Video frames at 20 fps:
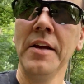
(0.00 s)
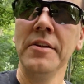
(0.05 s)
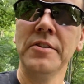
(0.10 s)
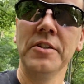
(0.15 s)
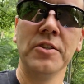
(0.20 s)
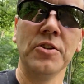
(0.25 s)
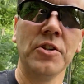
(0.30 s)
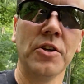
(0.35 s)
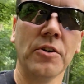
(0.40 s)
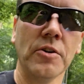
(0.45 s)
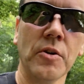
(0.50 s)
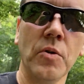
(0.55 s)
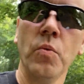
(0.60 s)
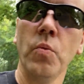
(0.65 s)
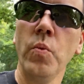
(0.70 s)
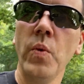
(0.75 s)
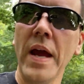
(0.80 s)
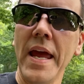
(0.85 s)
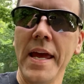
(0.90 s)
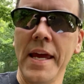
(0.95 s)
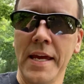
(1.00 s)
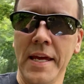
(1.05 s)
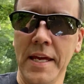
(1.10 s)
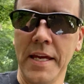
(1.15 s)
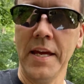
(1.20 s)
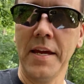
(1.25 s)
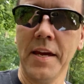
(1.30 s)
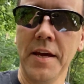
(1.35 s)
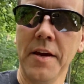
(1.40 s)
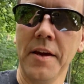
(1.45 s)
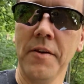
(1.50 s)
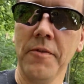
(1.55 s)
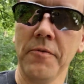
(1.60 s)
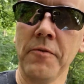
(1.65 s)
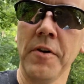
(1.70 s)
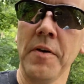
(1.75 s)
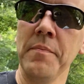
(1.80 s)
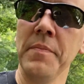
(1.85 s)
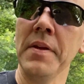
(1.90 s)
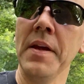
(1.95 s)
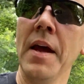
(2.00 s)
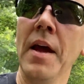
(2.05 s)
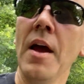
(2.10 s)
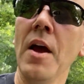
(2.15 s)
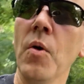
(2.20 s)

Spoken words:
to turn away from